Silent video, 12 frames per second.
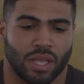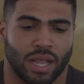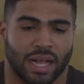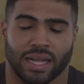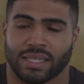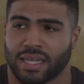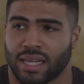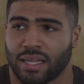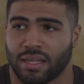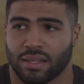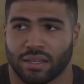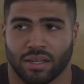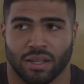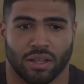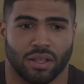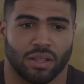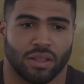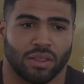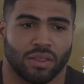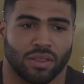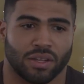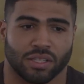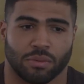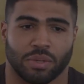like I said,
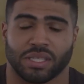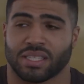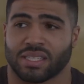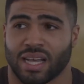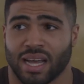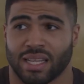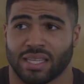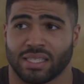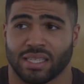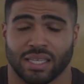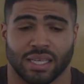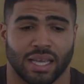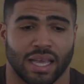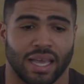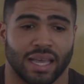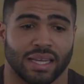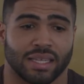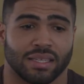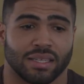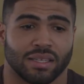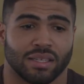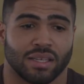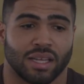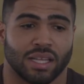there's a business side of this thing, and
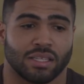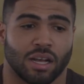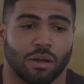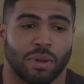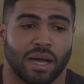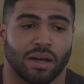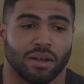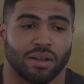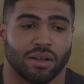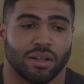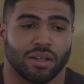it's all about